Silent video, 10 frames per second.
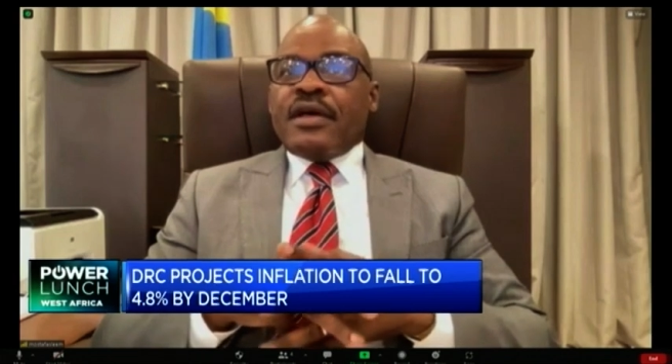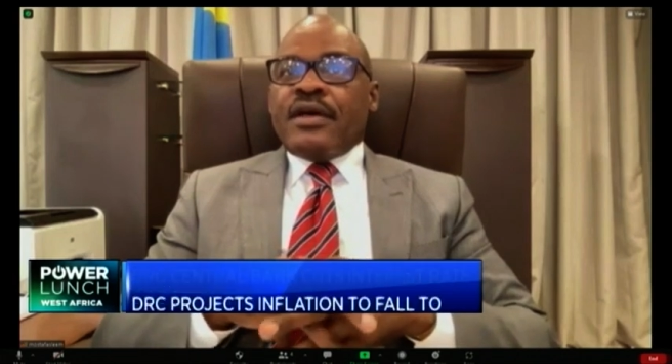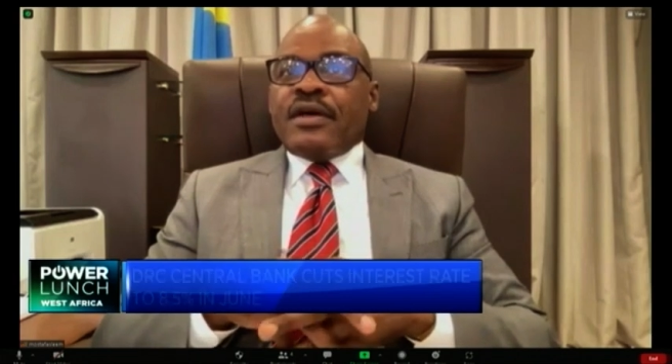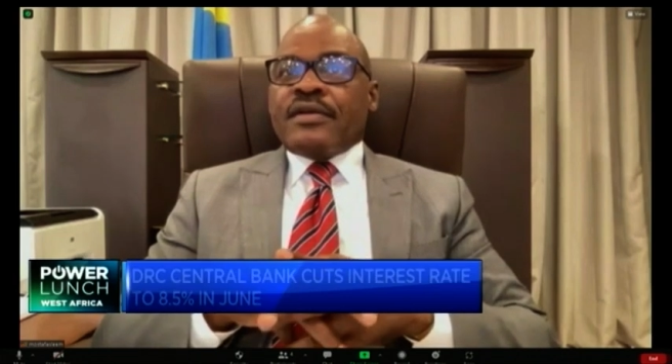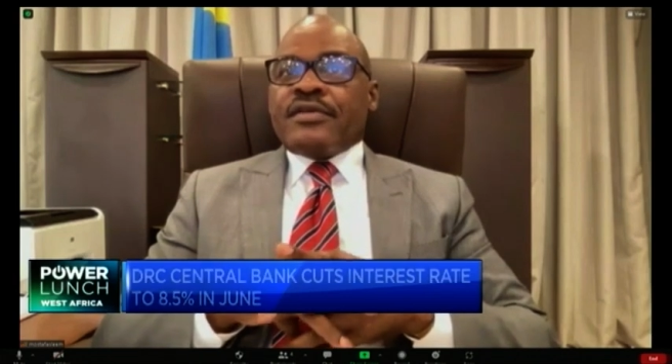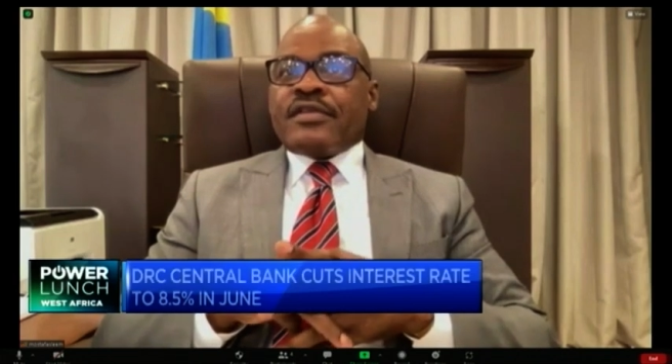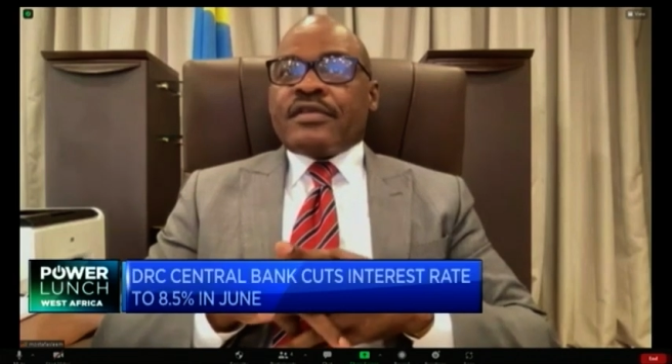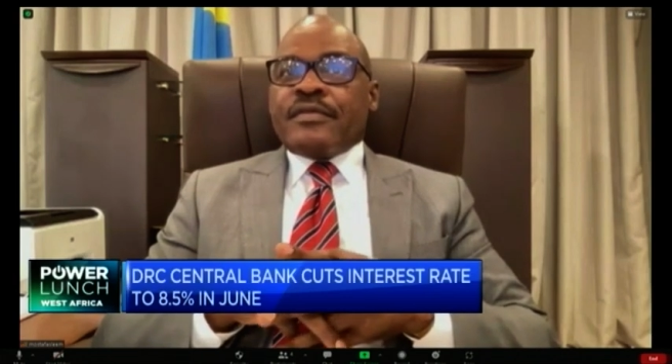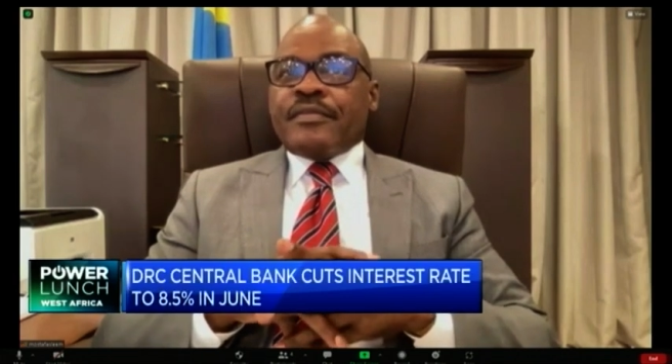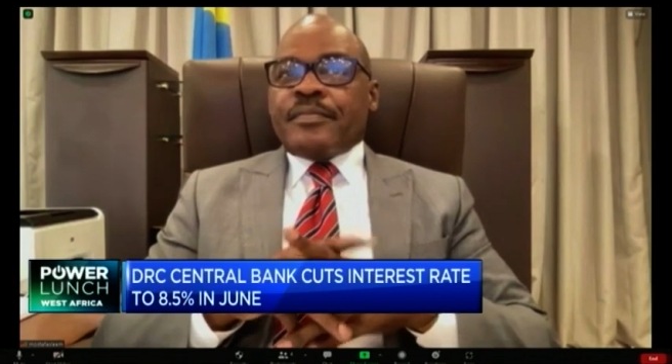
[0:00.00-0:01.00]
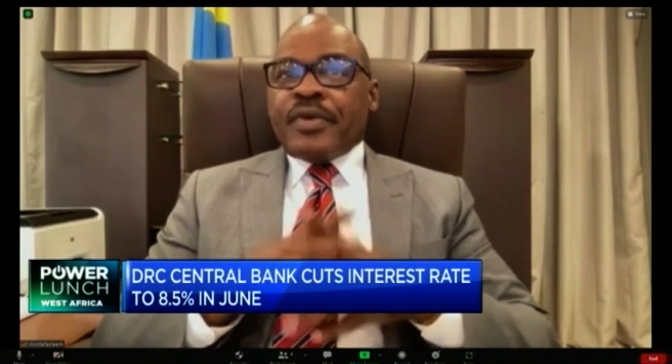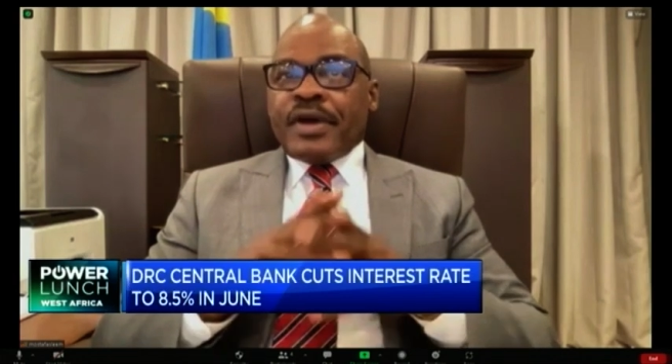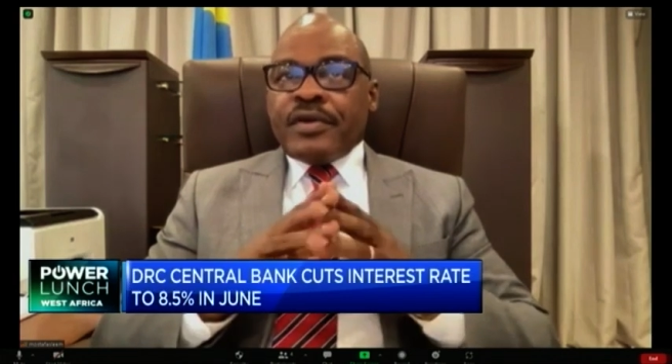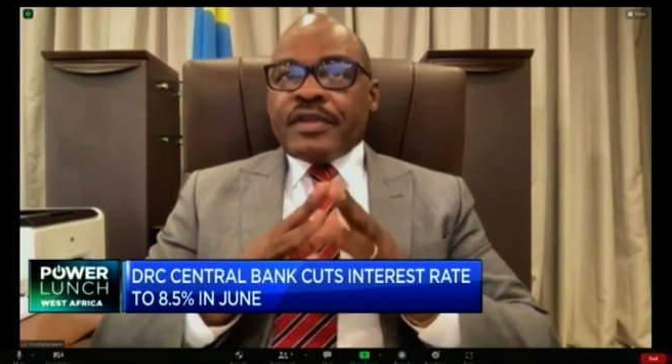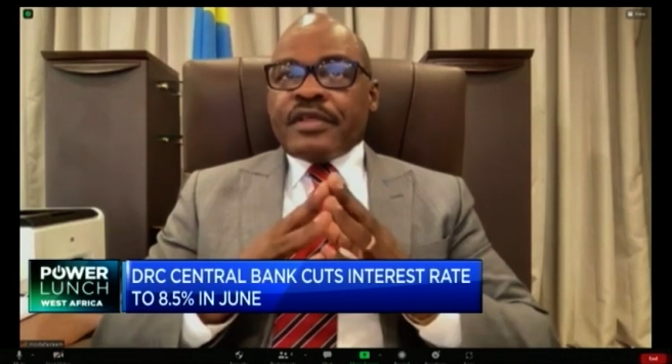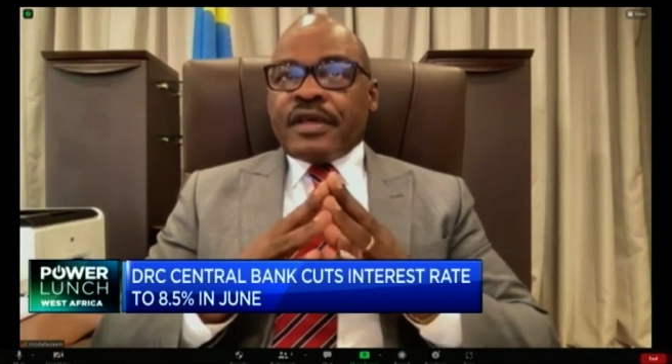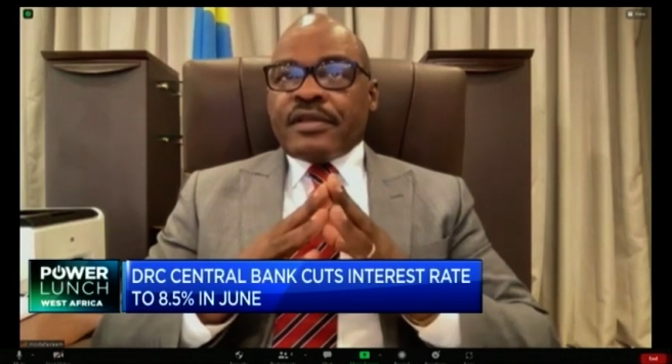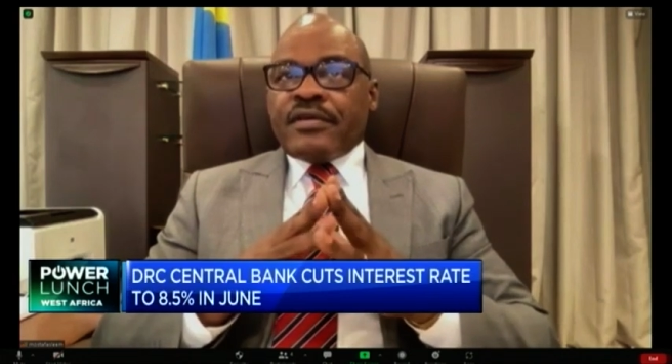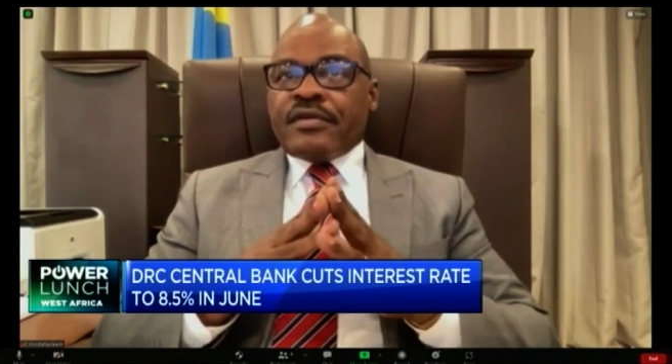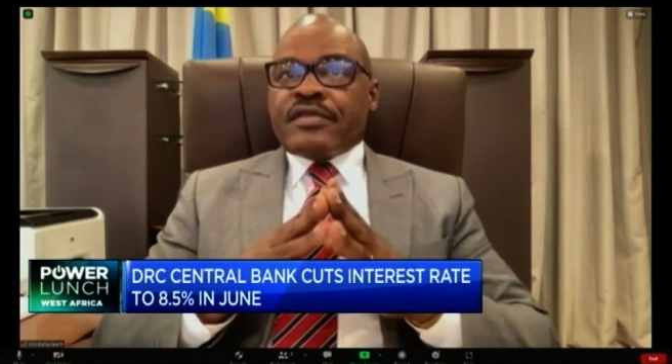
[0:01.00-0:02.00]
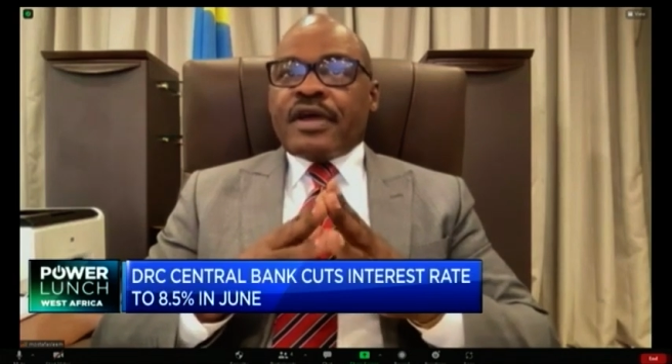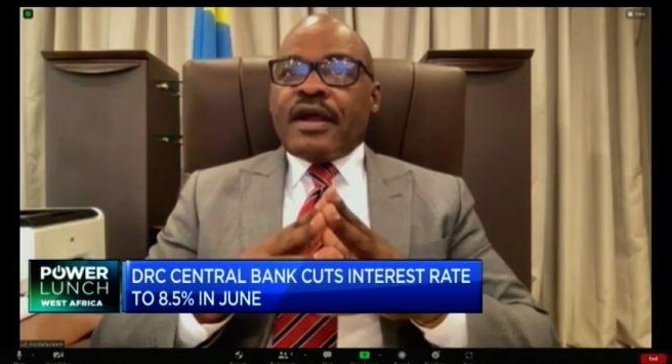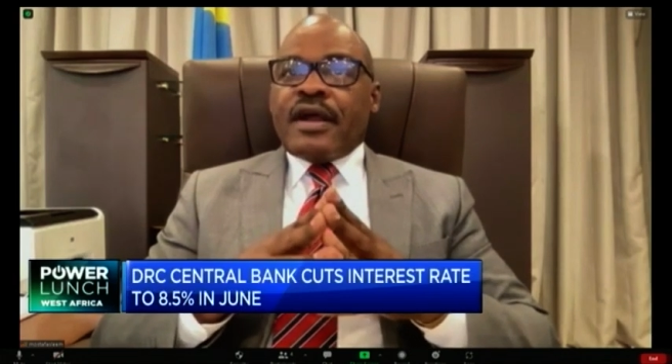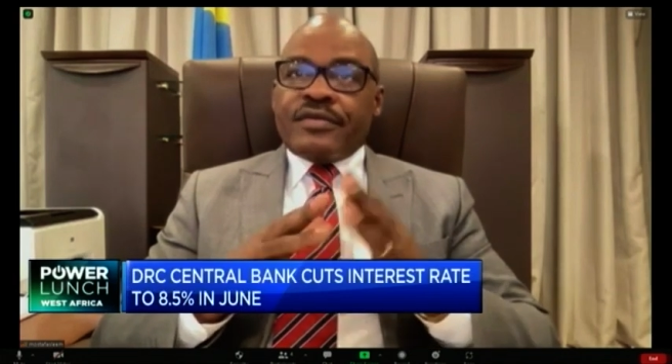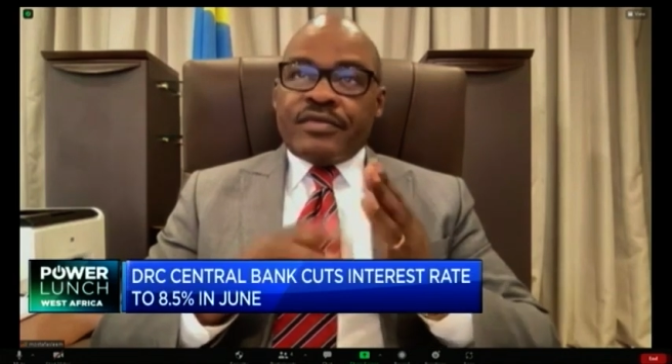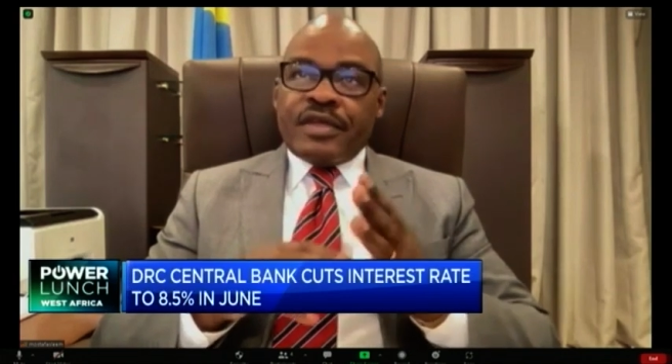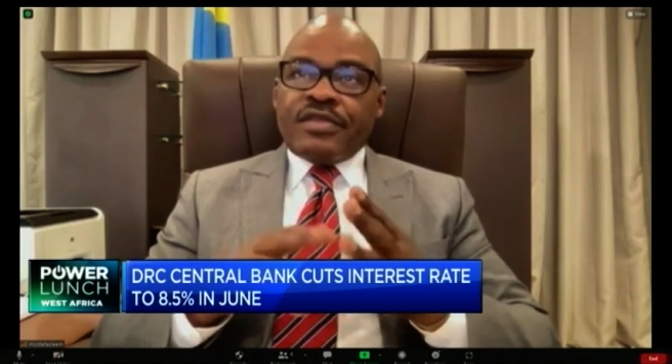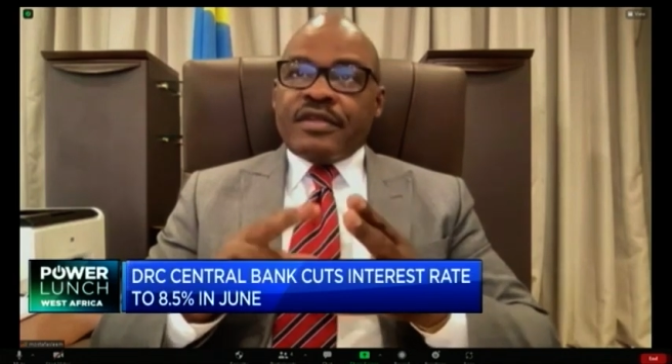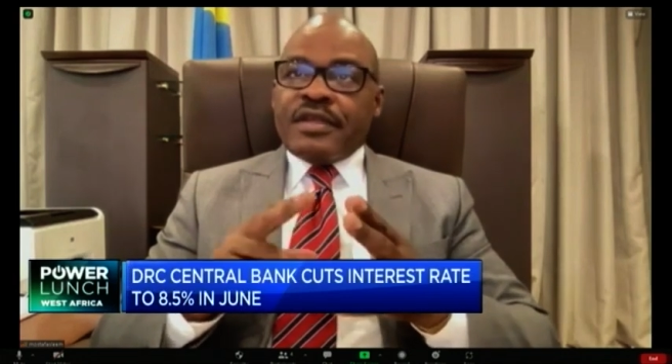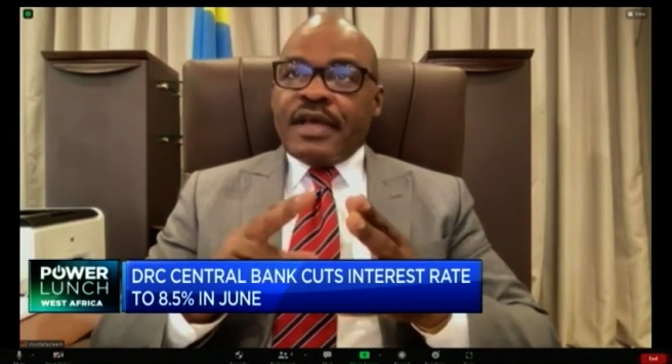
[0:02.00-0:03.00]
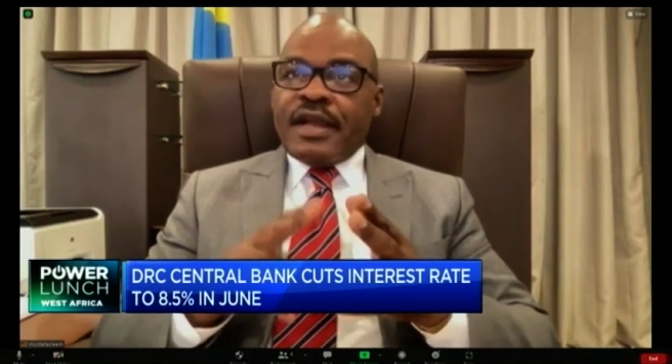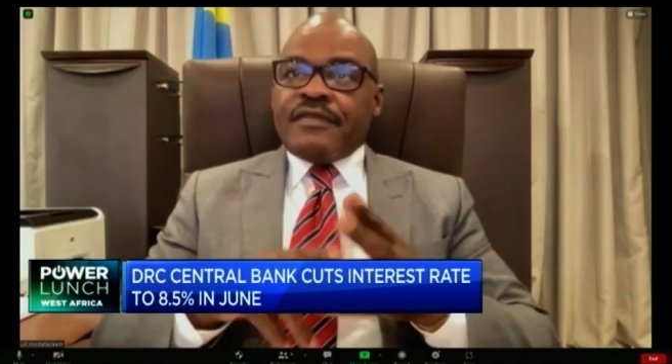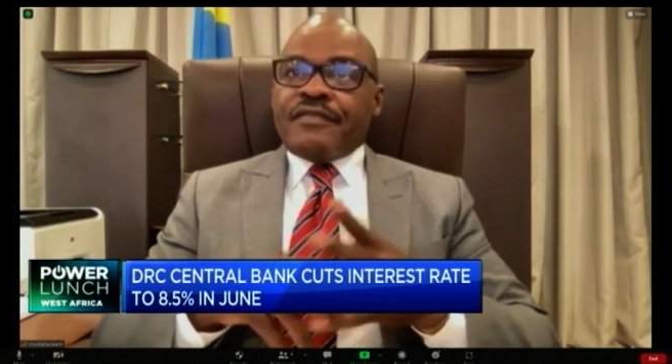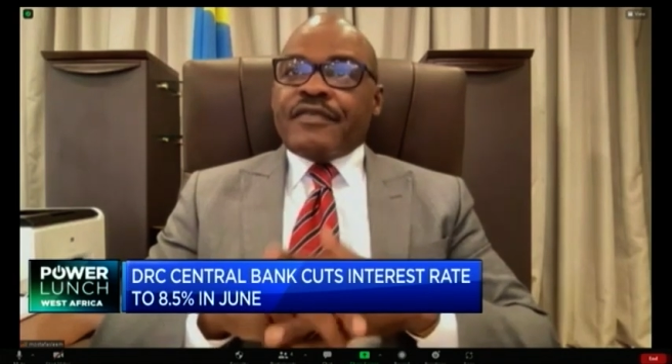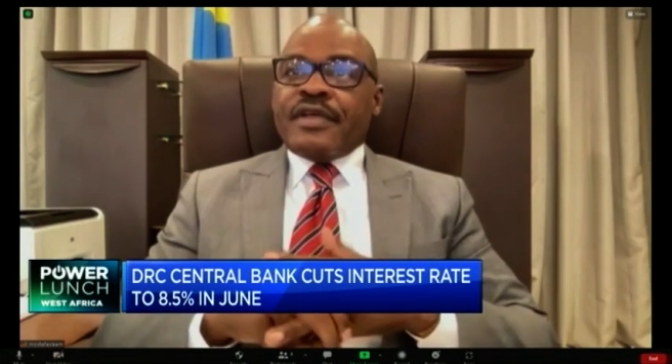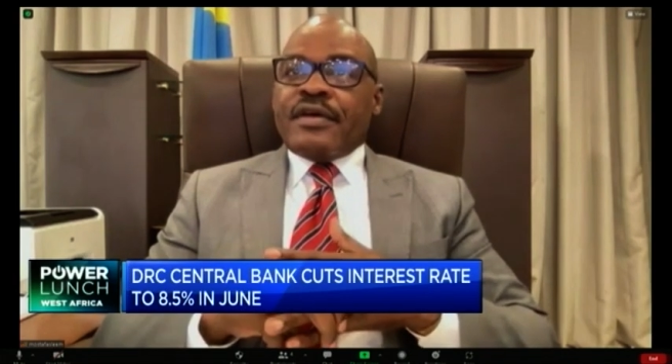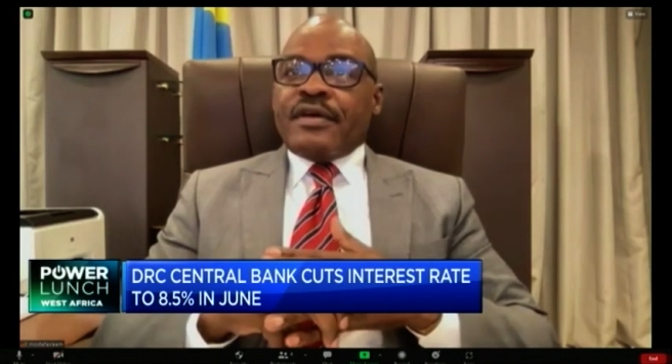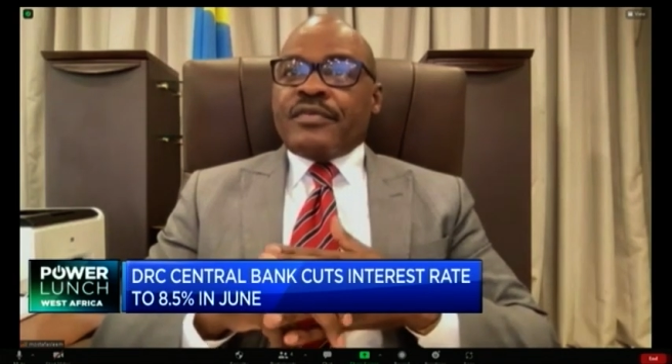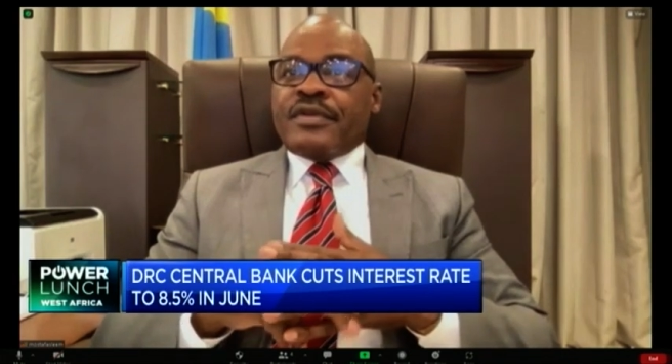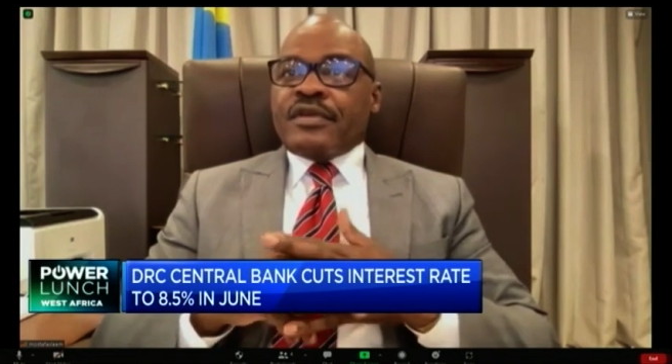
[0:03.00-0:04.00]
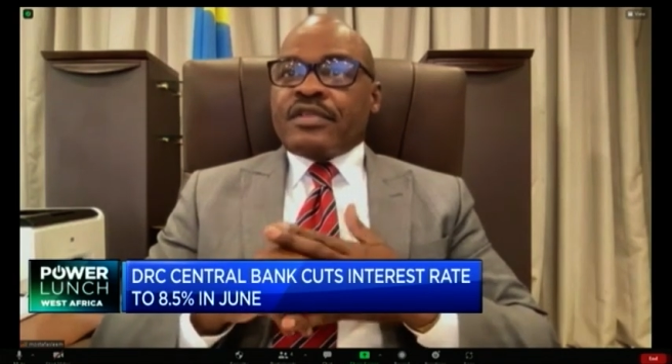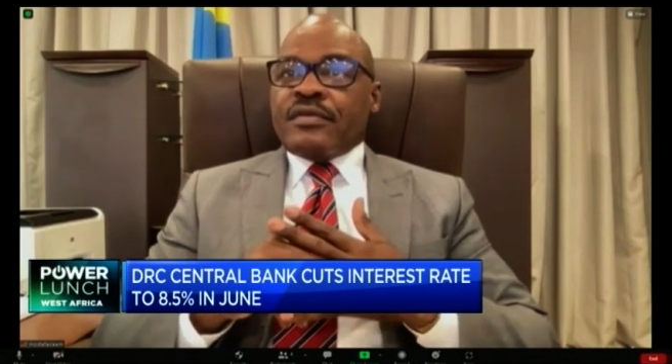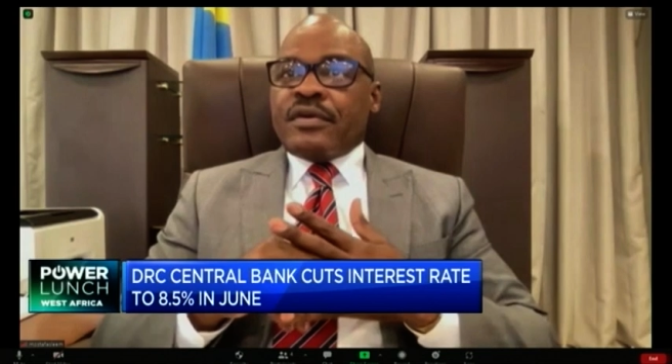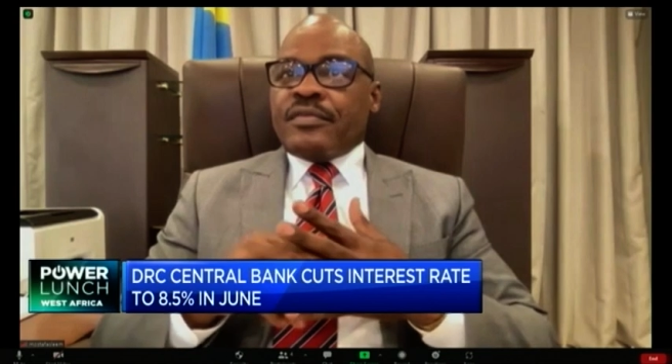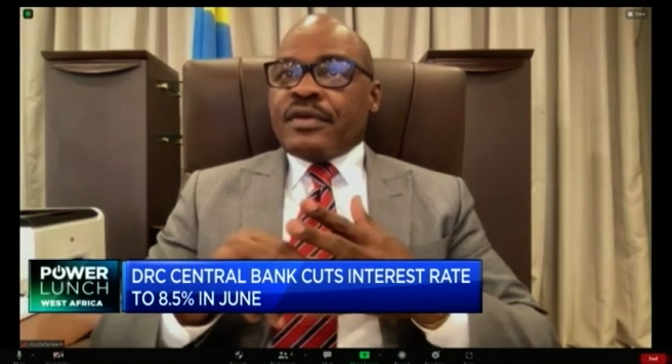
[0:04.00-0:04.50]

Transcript: uh, the, the, priority sectors are education, health, reduce, uh,